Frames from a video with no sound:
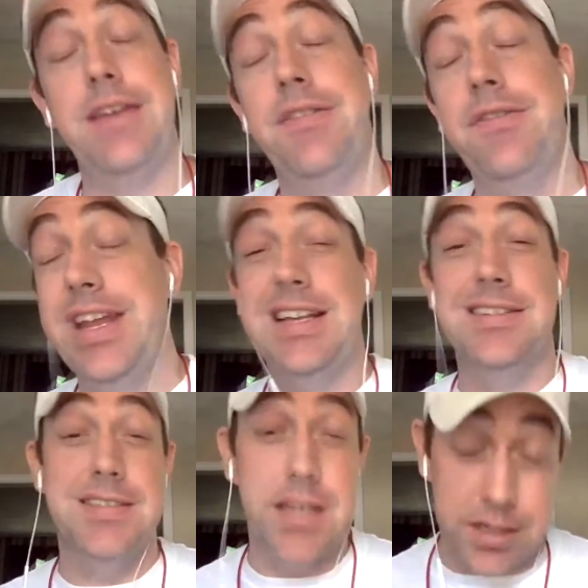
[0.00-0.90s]
even
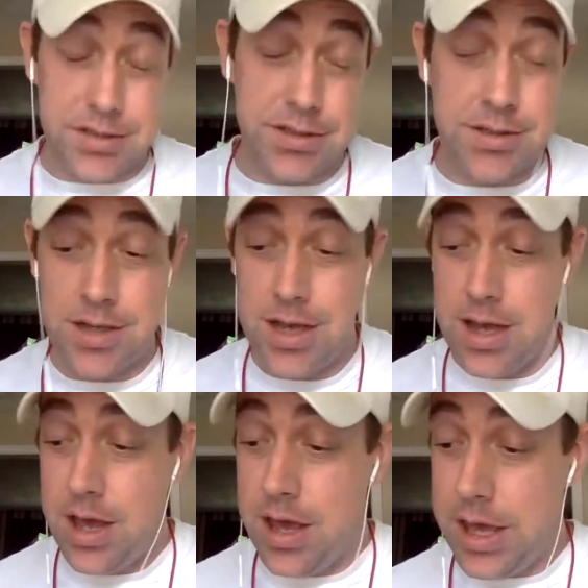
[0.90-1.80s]
exists
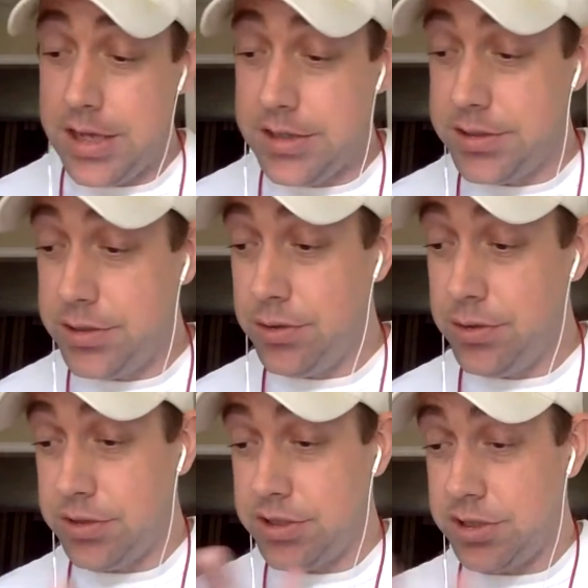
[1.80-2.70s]
is
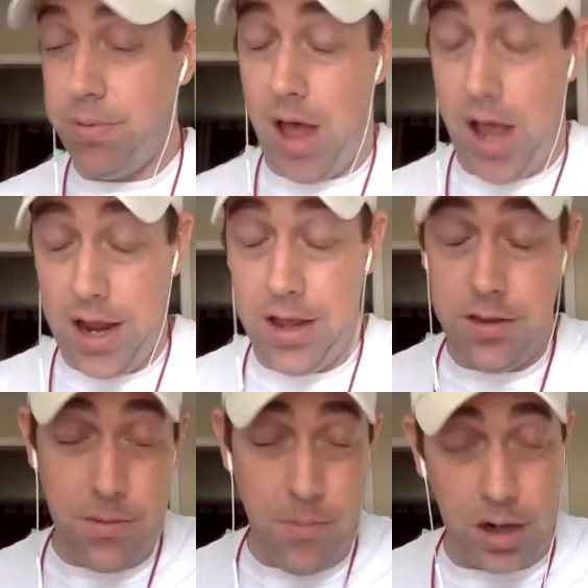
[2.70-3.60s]
to supply
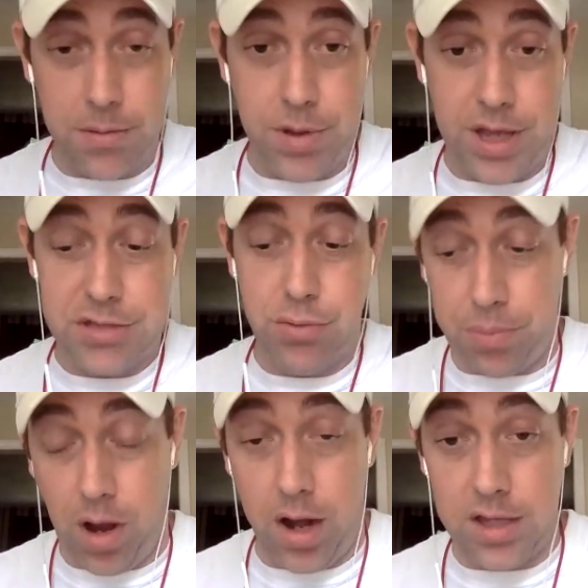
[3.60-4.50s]
the marketplace with
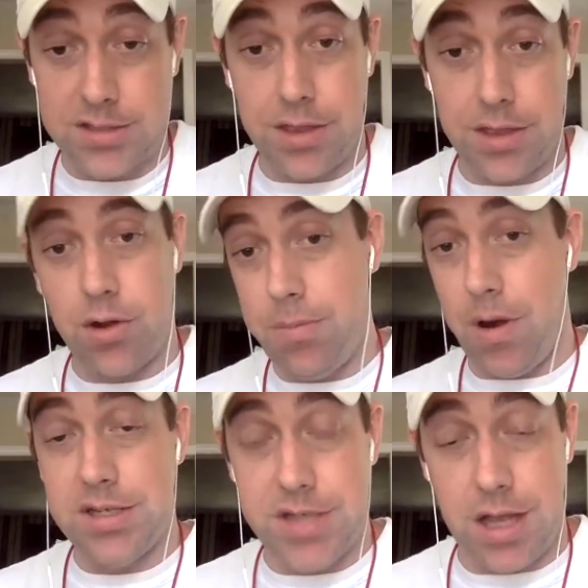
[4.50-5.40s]
products that
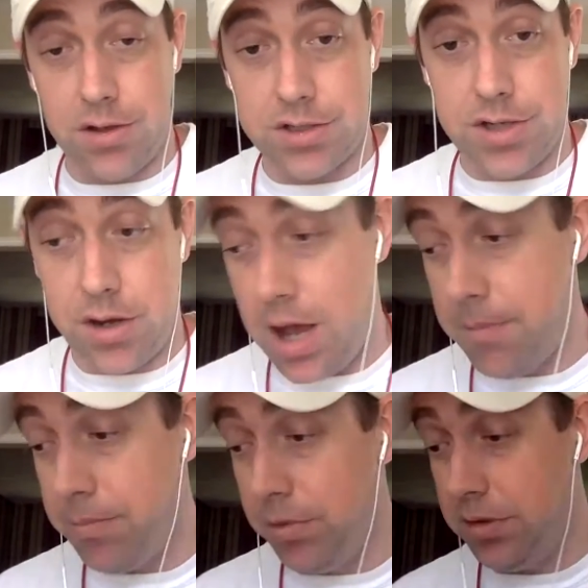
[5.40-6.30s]
third-party sellers are
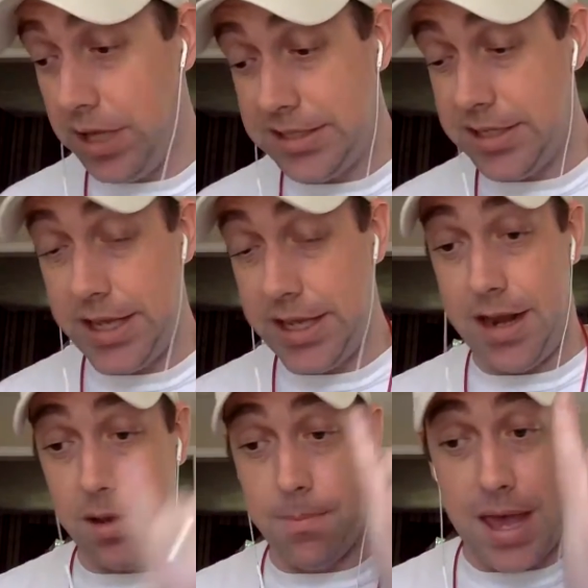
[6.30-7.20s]
not listing at a
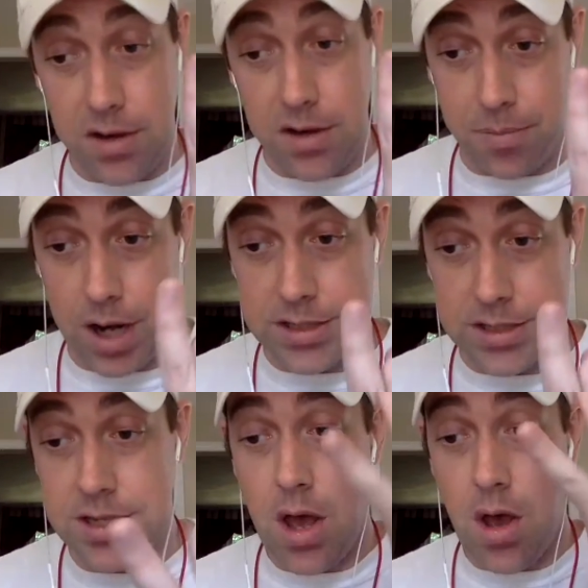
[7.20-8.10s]
competitive
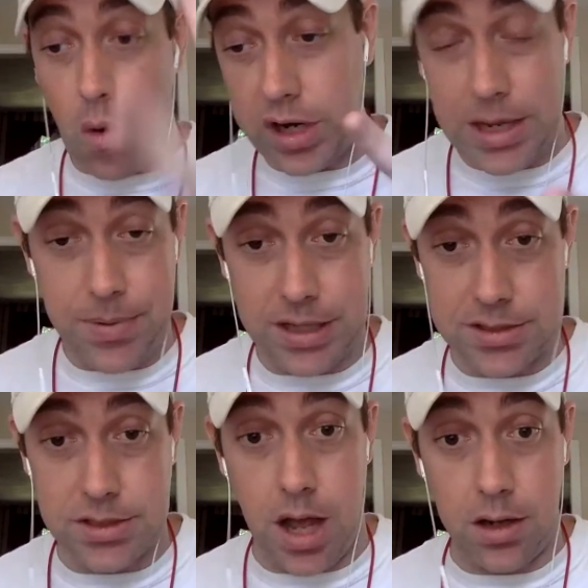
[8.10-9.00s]
price or keeping in
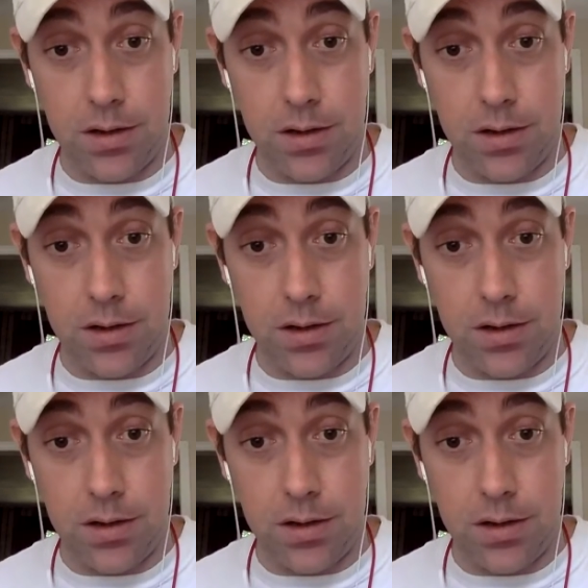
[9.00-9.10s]
stock.